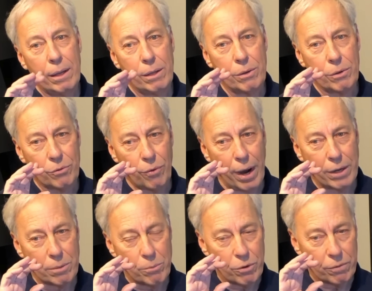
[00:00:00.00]
You're trying
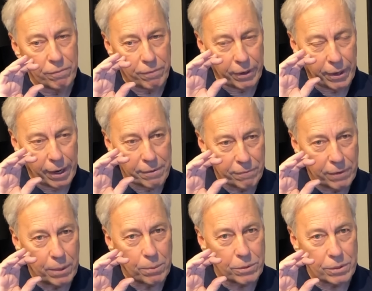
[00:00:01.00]
to move very high
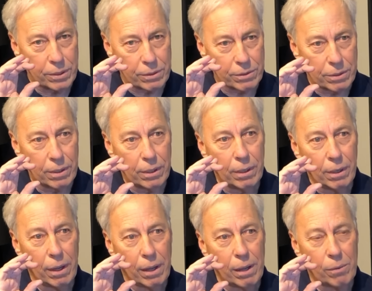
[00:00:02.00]
frequencies
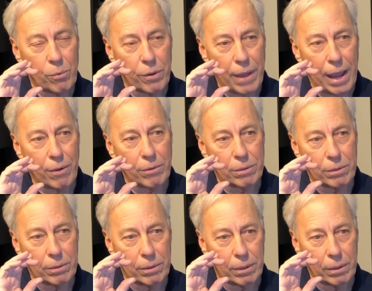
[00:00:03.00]
uh, without
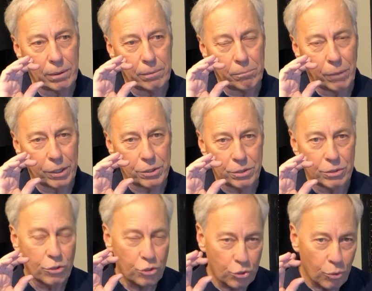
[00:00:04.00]
uh, much
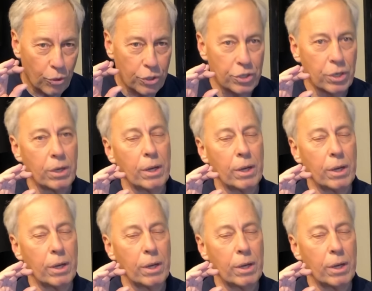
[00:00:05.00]
distortion.